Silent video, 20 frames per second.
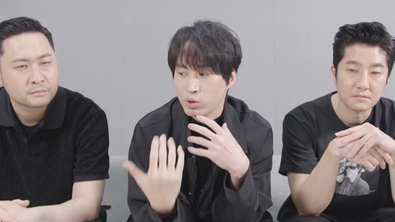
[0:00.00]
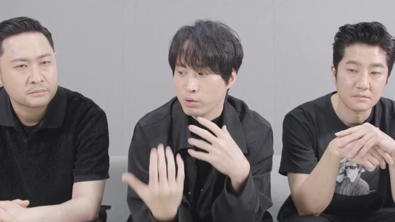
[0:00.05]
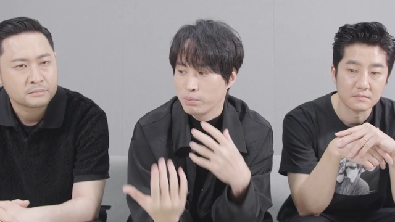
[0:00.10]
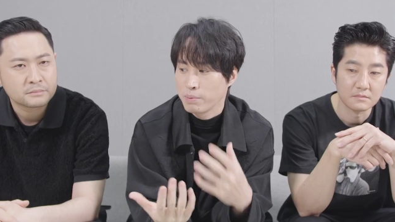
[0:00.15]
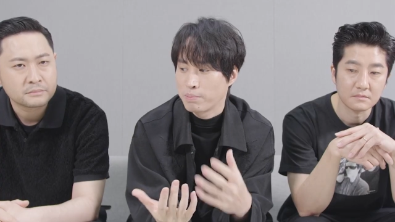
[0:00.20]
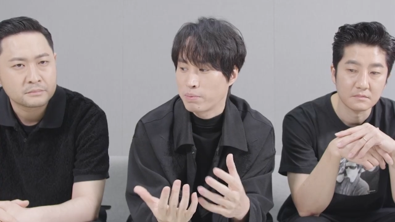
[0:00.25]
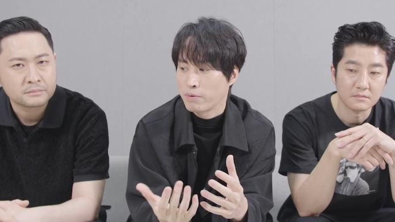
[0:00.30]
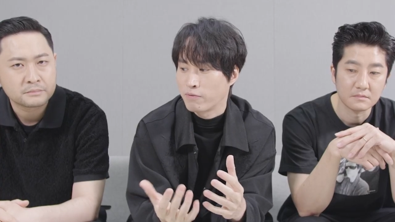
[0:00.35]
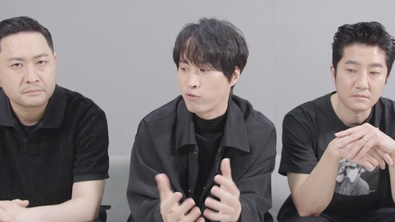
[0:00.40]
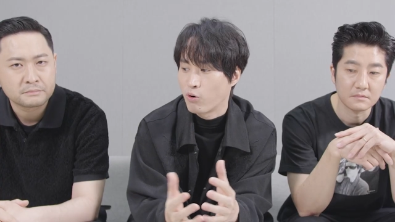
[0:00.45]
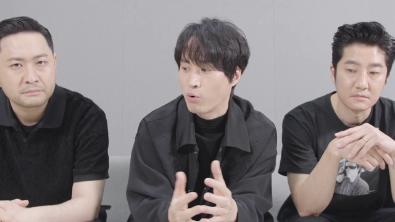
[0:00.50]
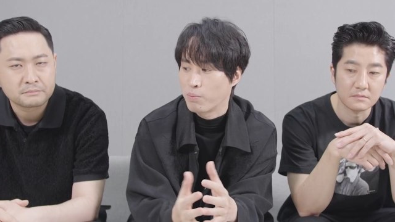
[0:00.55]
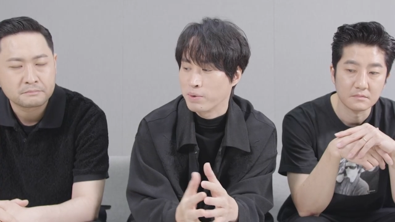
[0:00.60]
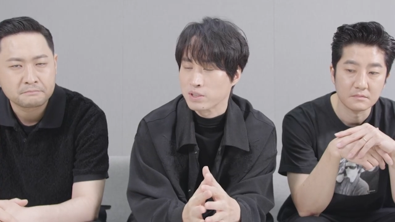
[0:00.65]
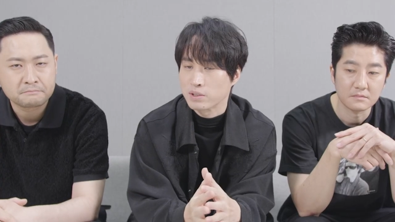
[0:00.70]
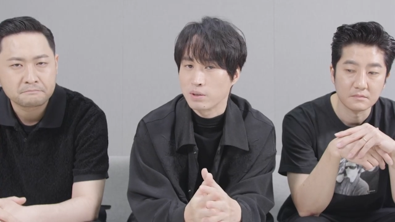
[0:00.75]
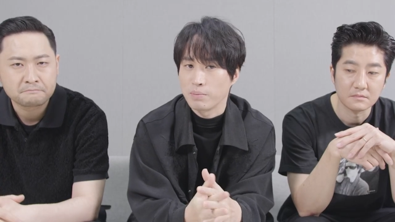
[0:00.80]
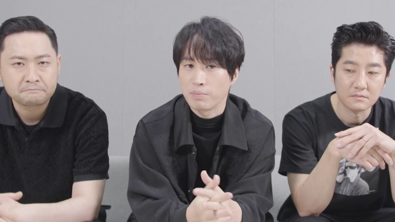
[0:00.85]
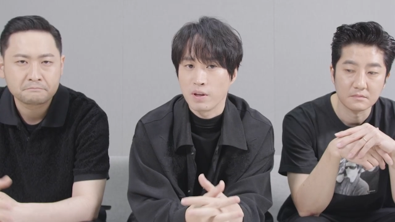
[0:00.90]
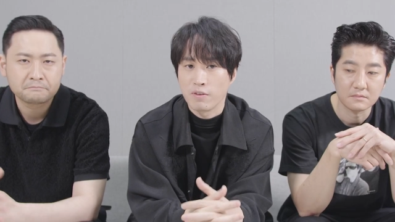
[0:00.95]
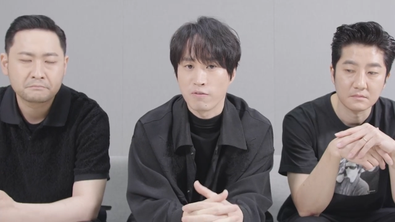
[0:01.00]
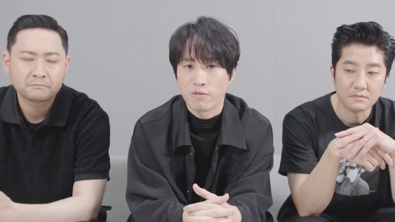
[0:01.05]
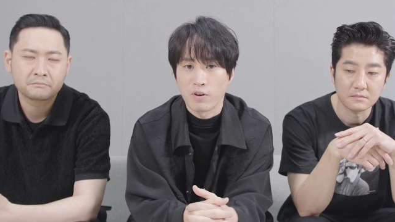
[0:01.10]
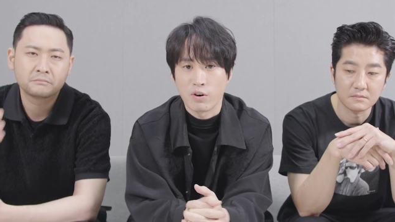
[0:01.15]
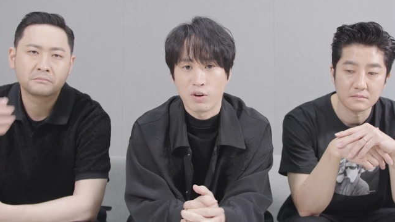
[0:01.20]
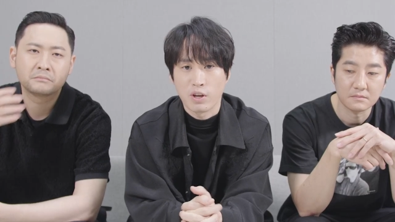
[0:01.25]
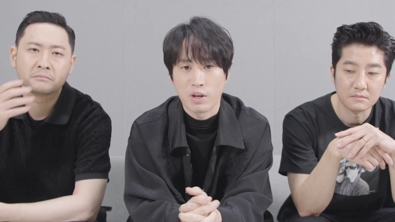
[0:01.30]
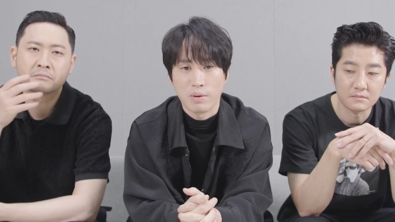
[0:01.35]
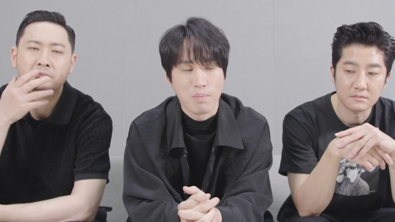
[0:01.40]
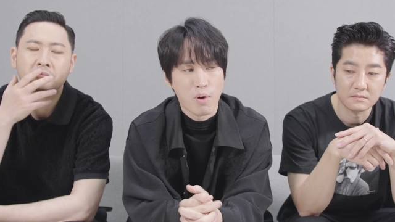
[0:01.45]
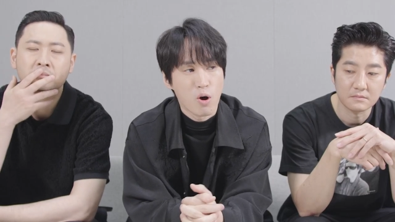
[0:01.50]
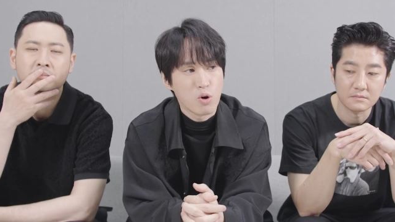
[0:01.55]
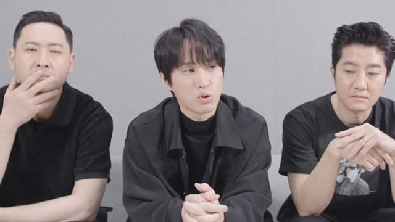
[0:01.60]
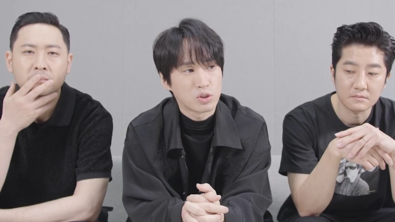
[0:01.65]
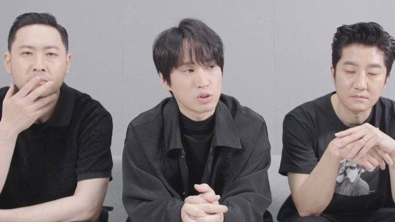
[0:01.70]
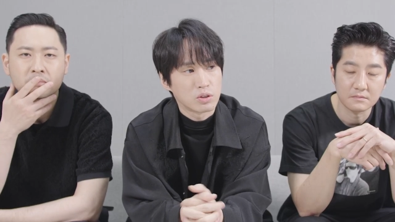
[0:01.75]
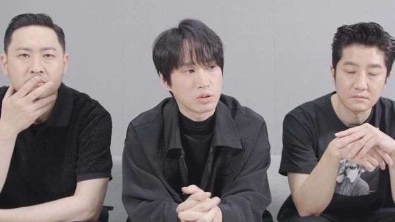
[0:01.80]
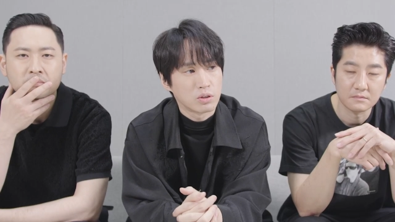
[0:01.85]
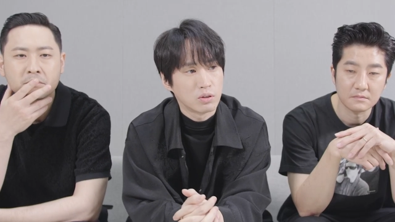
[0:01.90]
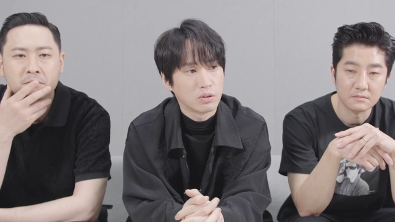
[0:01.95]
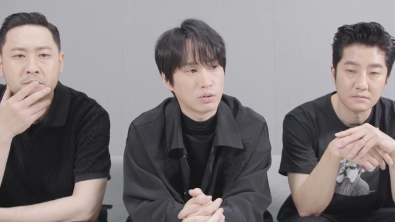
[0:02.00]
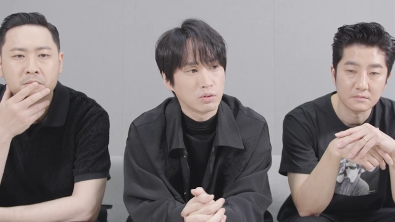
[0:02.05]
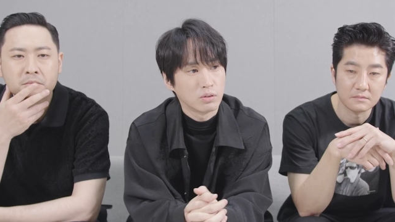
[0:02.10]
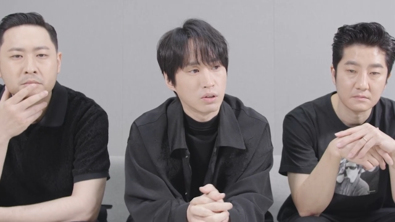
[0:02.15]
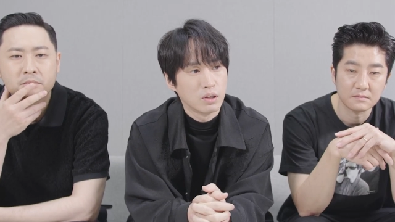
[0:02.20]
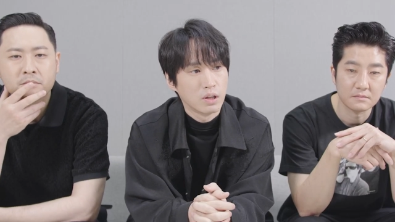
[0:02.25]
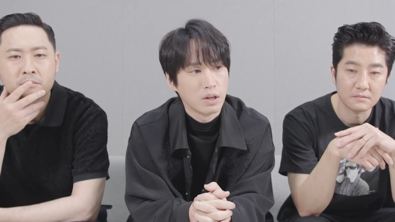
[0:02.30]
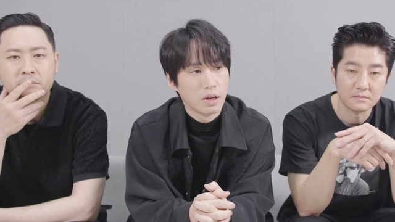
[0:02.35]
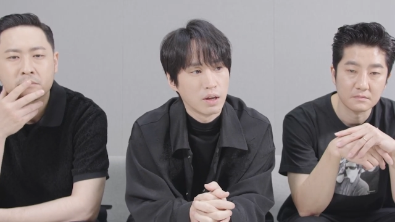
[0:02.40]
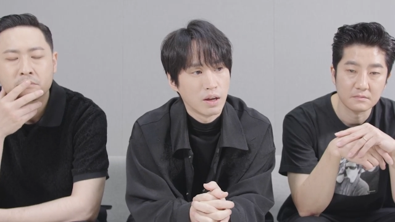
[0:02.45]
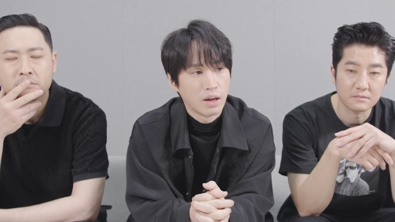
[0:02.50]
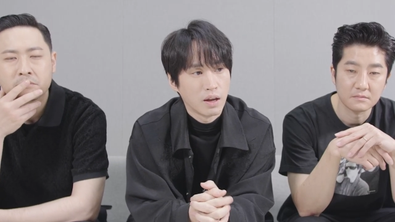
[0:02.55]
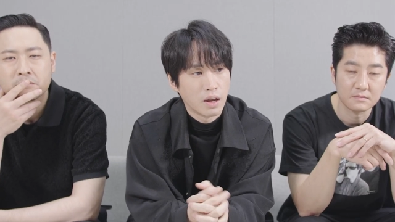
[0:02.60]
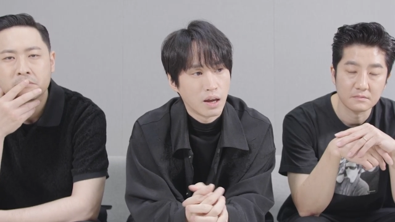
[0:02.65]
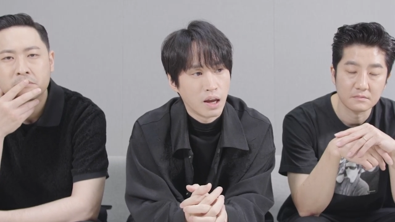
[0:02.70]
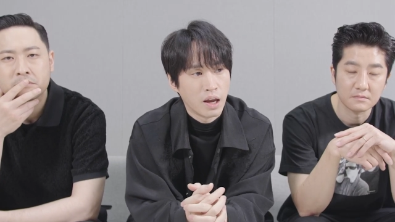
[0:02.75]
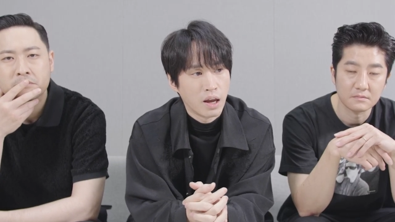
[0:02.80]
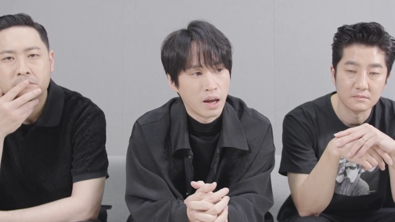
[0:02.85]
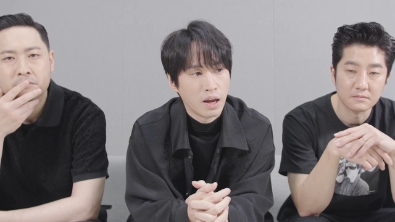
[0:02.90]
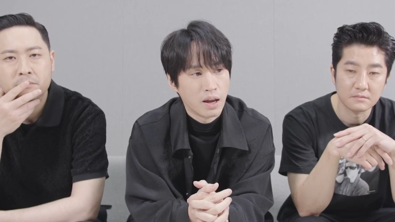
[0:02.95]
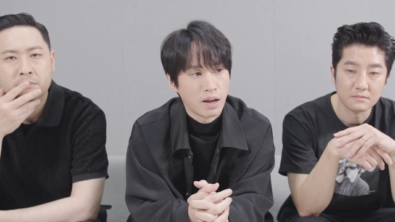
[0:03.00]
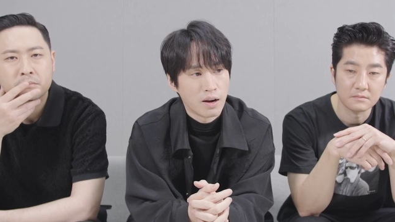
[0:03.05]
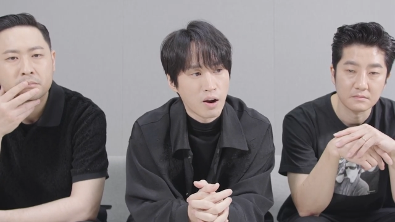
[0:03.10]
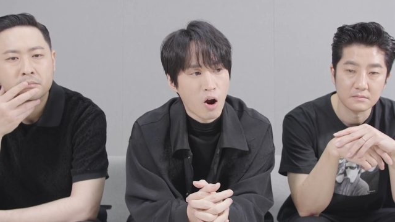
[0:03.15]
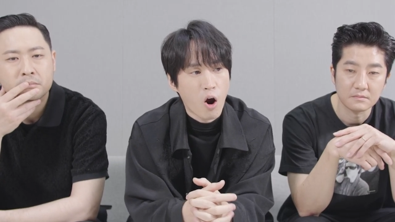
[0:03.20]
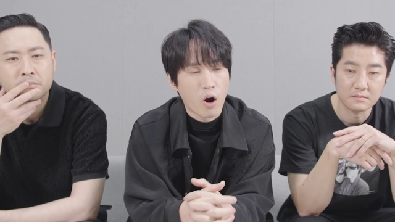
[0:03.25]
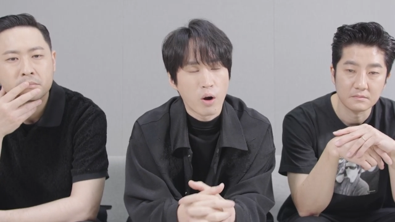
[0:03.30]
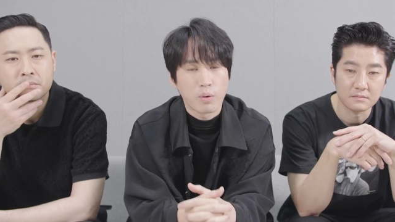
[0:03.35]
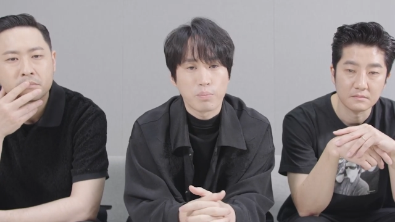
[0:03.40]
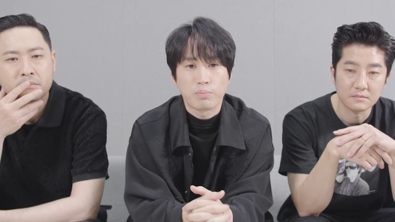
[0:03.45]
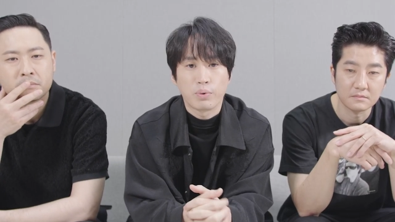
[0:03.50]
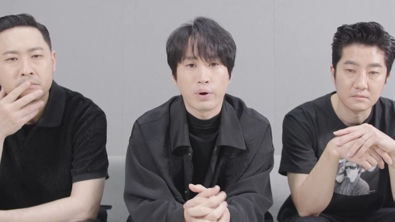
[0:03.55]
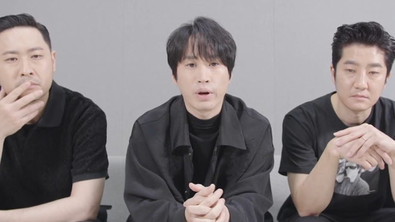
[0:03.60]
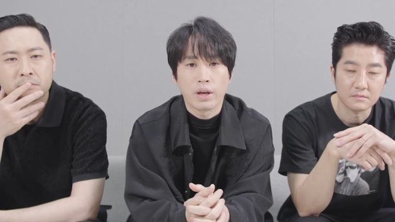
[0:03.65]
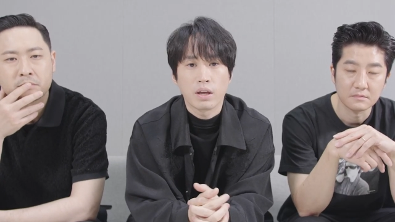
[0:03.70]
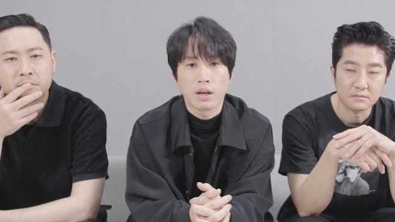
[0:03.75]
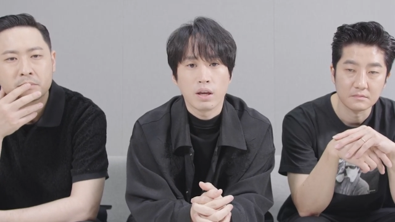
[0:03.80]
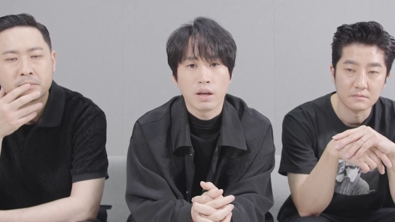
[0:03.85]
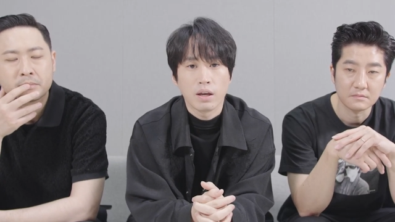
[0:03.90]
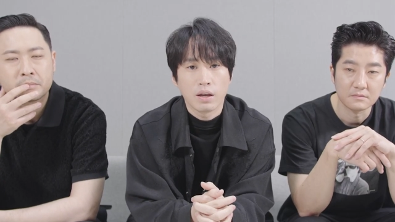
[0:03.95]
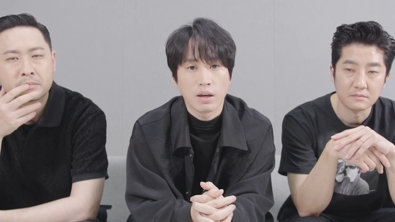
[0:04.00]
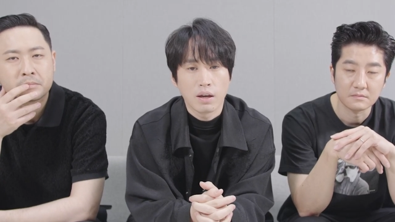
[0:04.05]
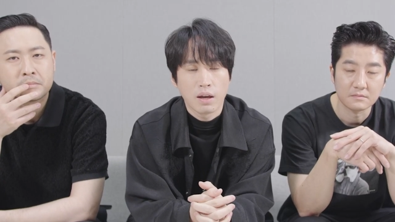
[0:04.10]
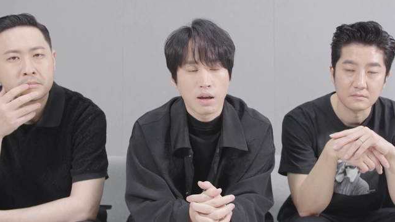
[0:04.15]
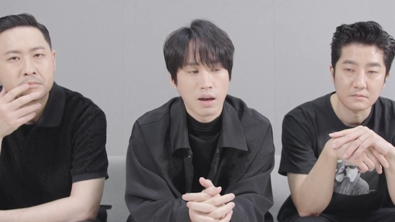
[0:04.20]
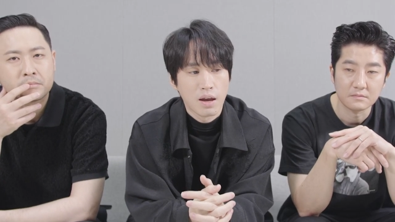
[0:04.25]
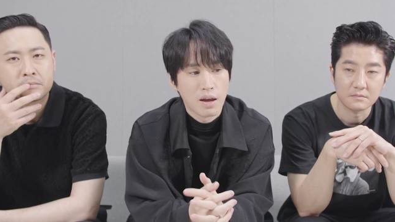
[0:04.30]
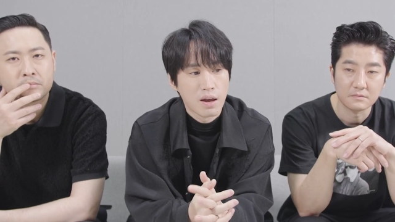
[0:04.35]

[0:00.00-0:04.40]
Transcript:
Speaker 1: we'll be performing something very emotional and heartbreaking.